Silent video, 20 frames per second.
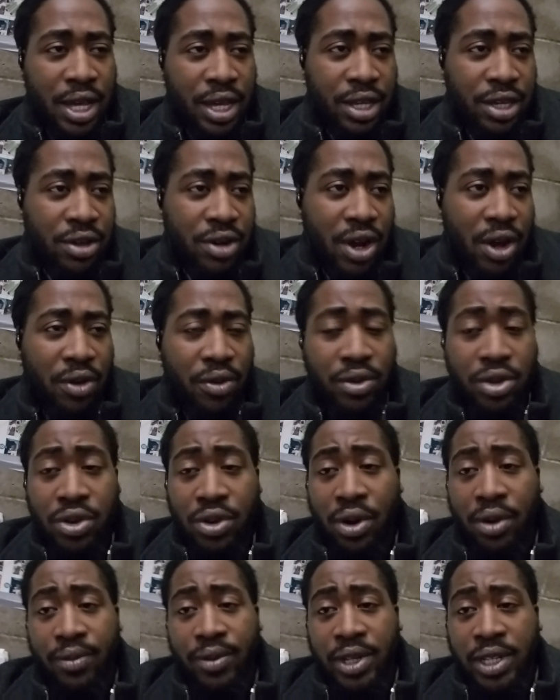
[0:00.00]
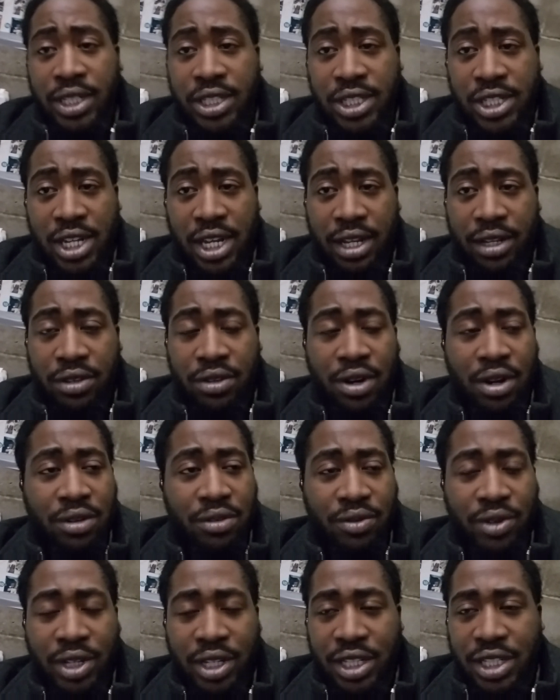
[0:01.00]
You don't really
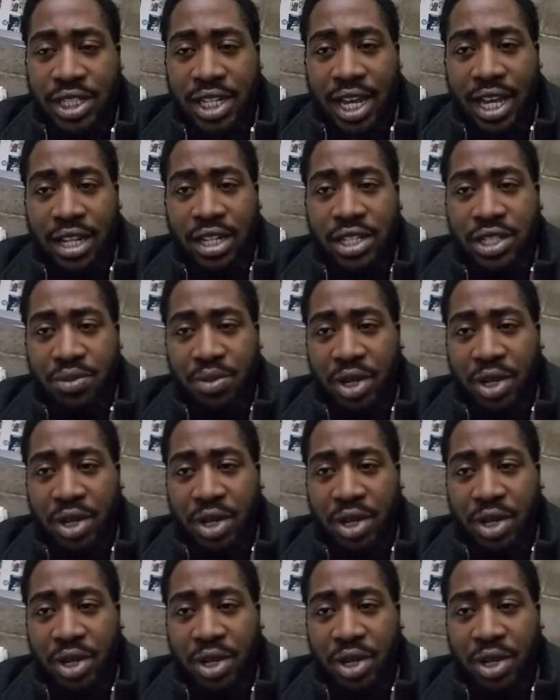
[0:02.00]
challenge